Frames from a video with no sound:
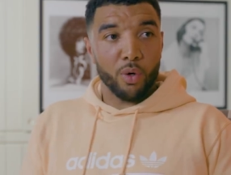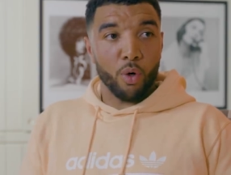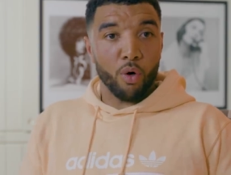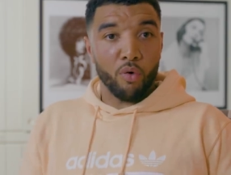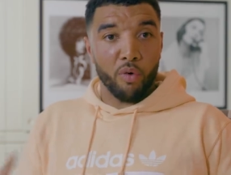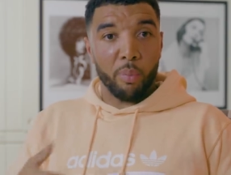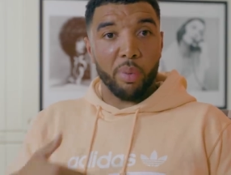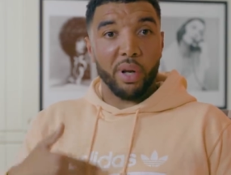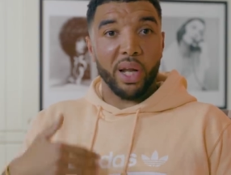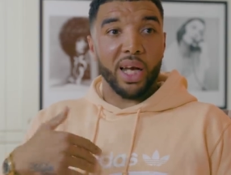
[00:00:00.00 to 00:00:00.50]

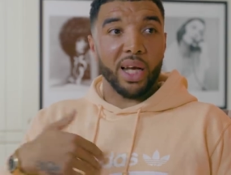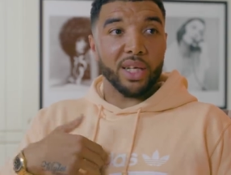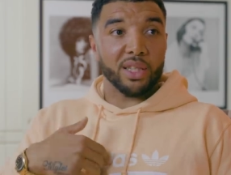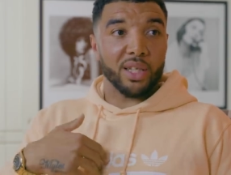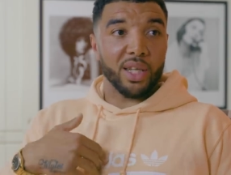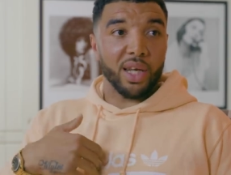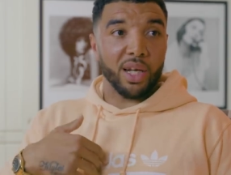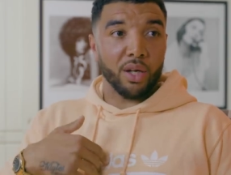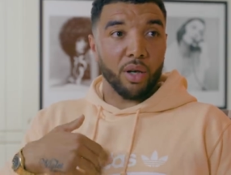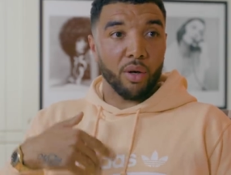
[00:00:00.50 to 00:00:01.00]
Or a player
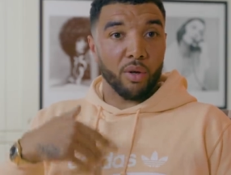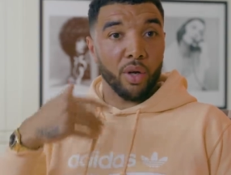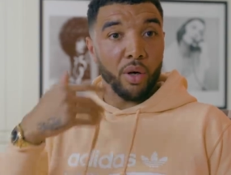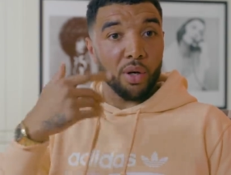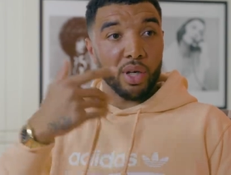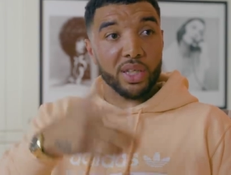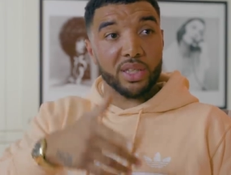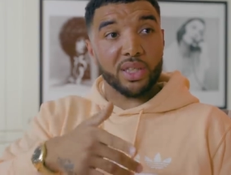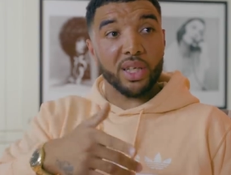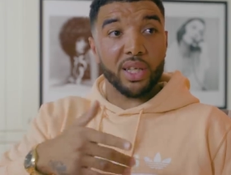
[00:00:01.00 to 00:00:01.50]
to then go,
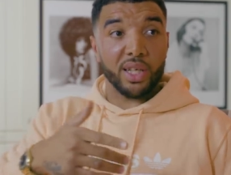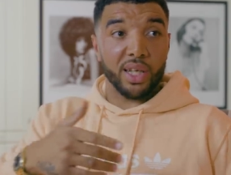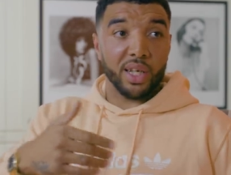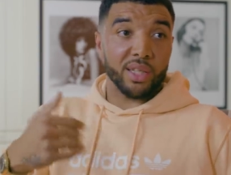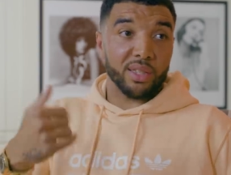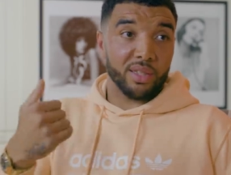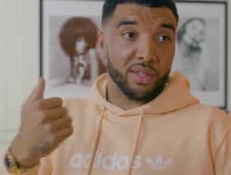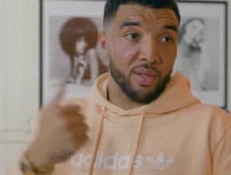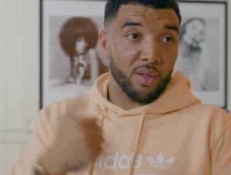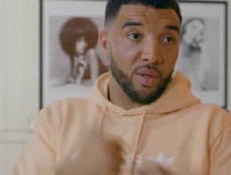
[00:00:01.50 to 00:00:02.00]
no, he said
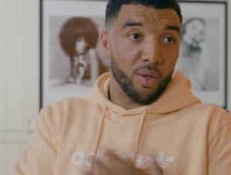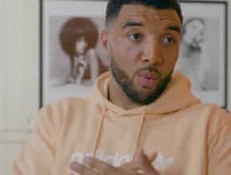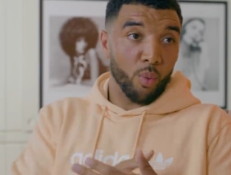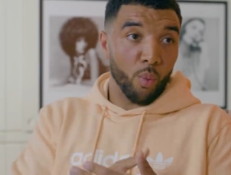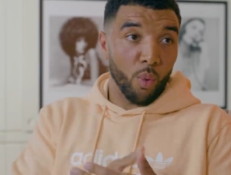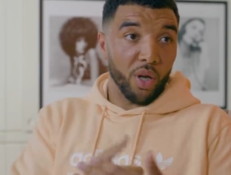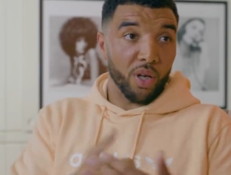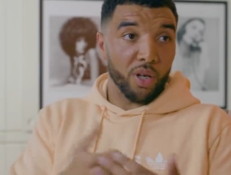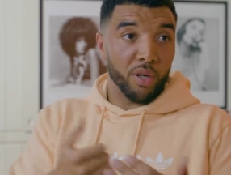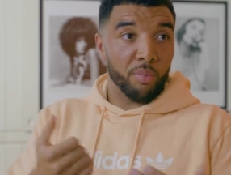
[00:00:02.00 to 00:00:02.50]
this,
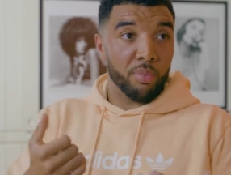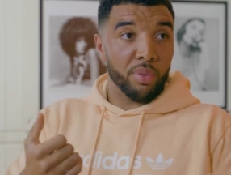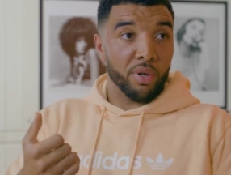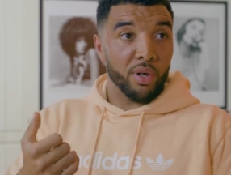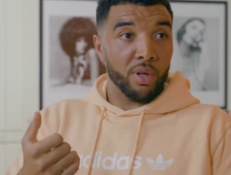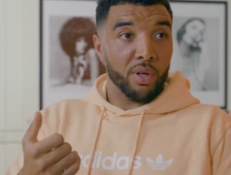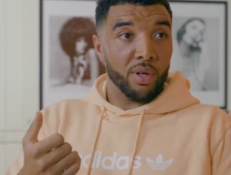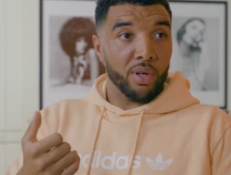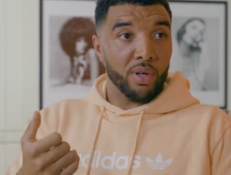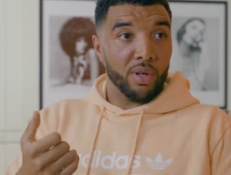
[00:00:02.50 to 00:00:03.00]

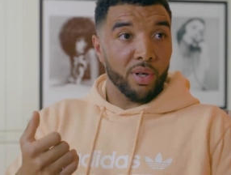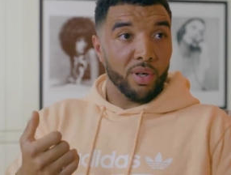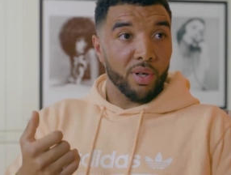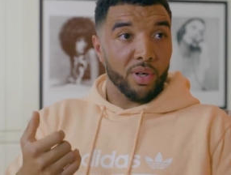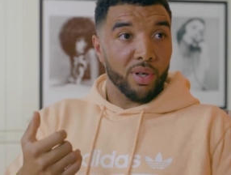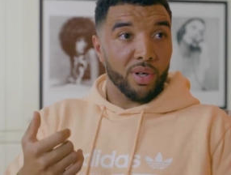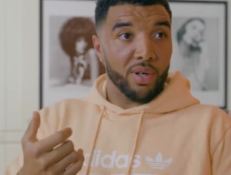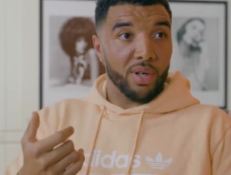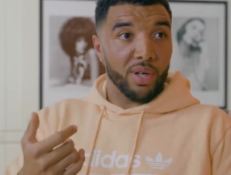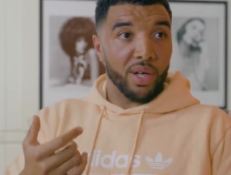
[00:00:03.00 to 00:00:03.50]
wallop,
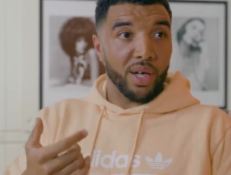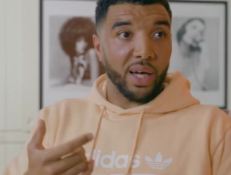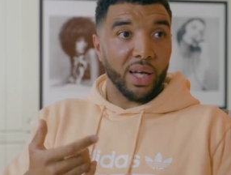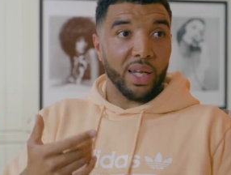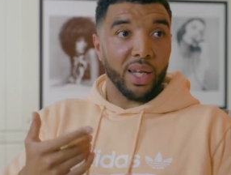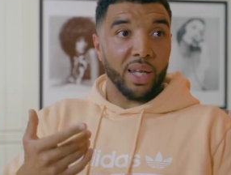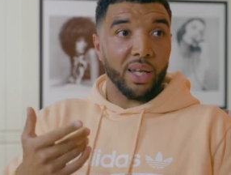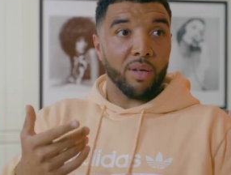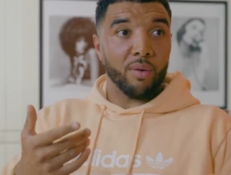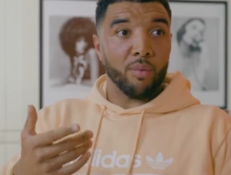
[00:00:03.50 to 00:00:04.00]

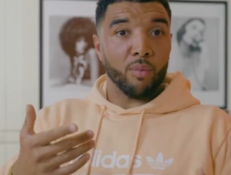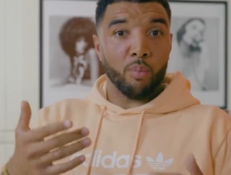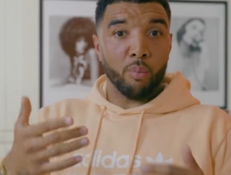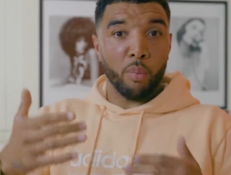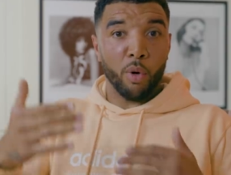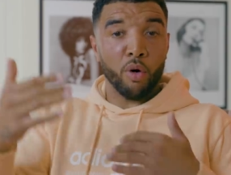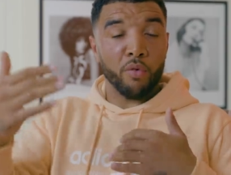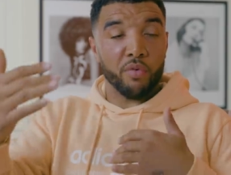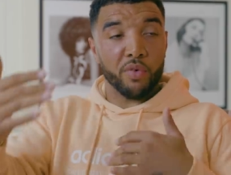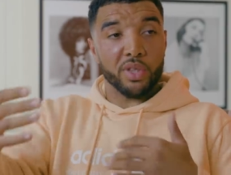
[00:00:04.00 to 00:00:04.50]
and then
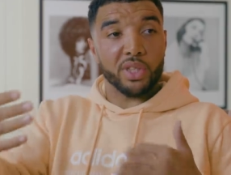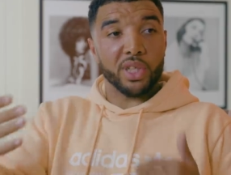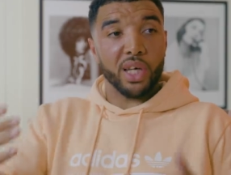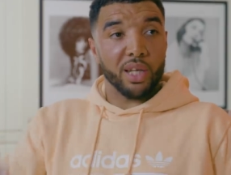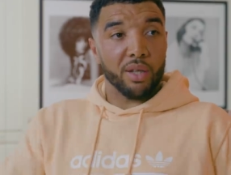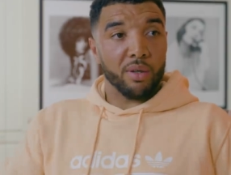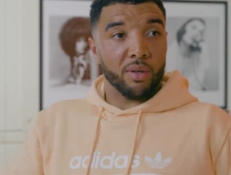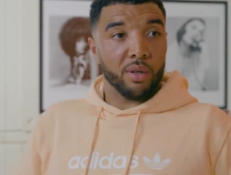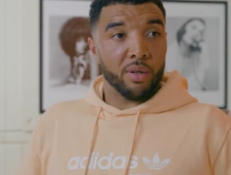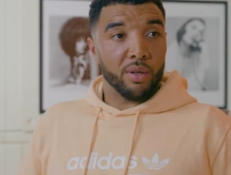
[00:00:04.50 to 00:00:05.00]
both of you
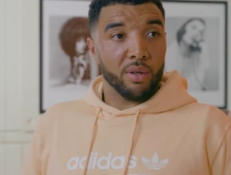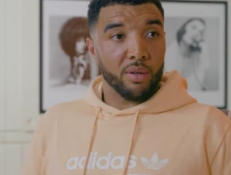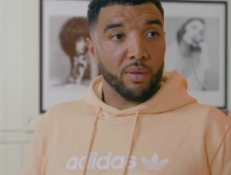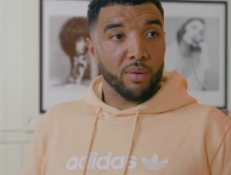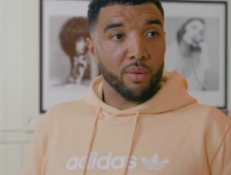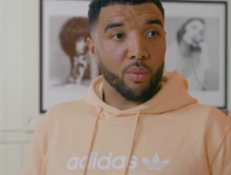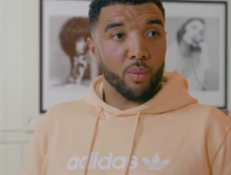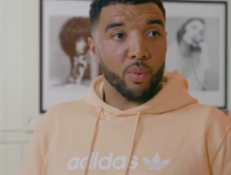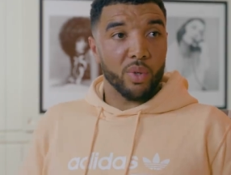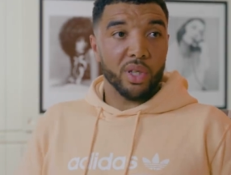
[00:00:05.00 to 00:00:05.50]
get done.
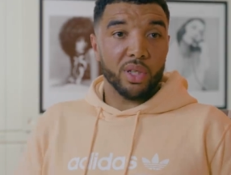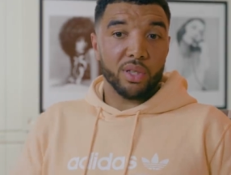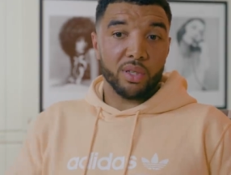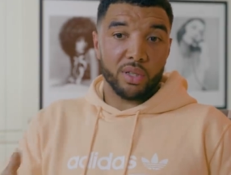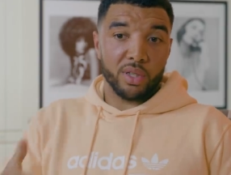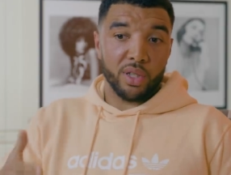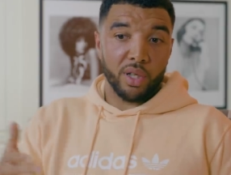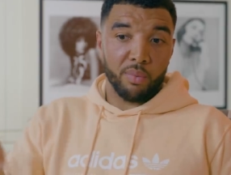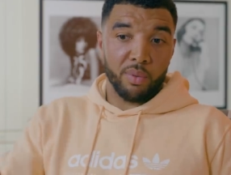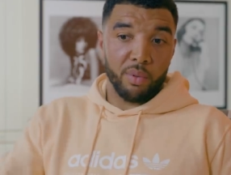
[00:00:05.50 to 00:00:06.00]
We need
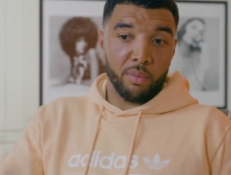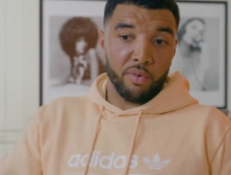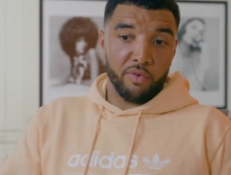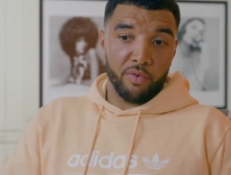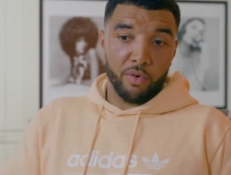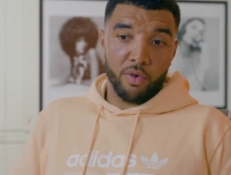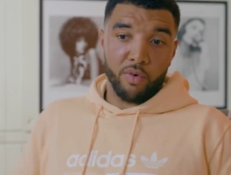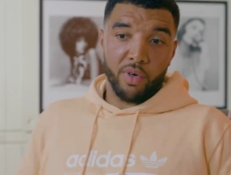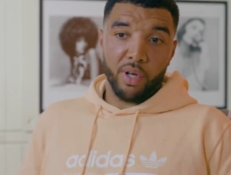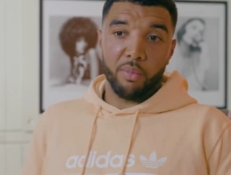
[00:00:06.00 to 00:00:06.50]
to step in
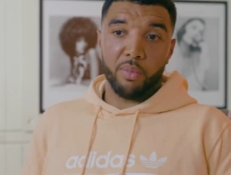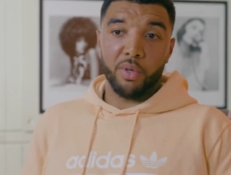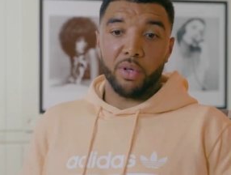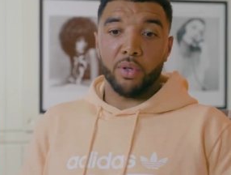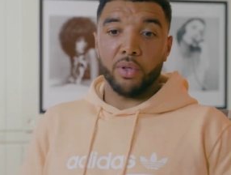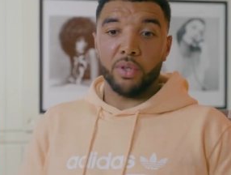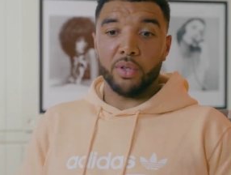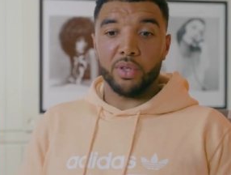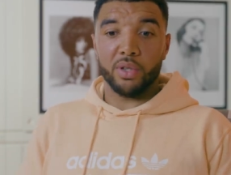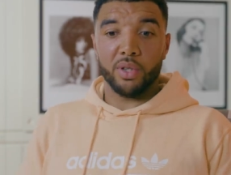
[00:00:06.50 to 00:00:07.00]
beforehand,
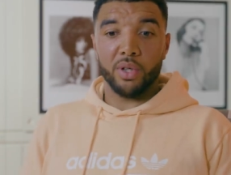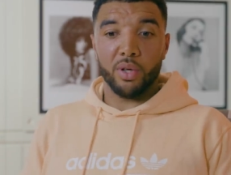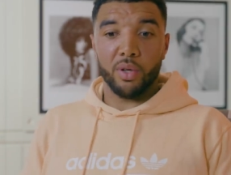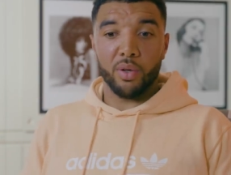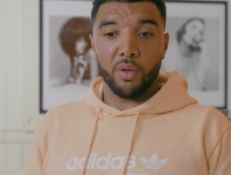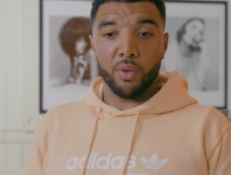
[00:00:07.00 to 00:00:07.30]
because...